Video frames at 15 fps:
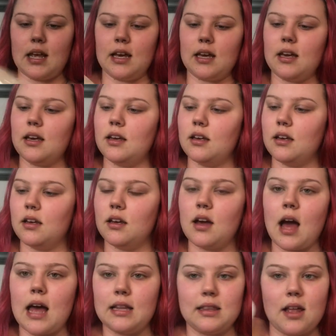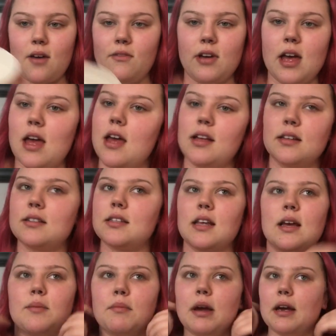like, I love it. It's
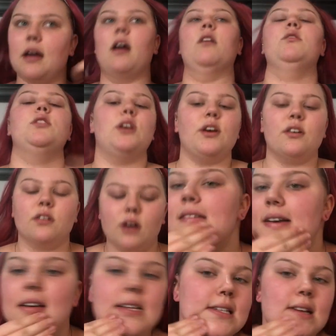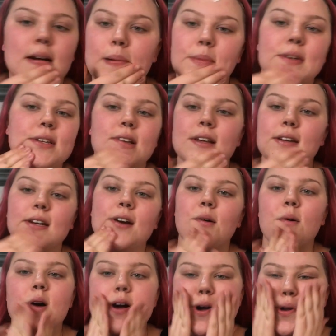like my go-to. So I'm just gonna
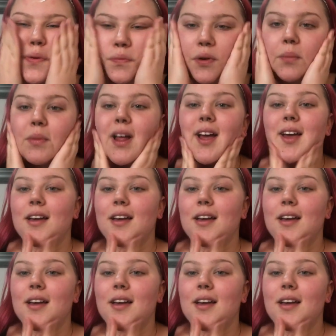go ahead and rub that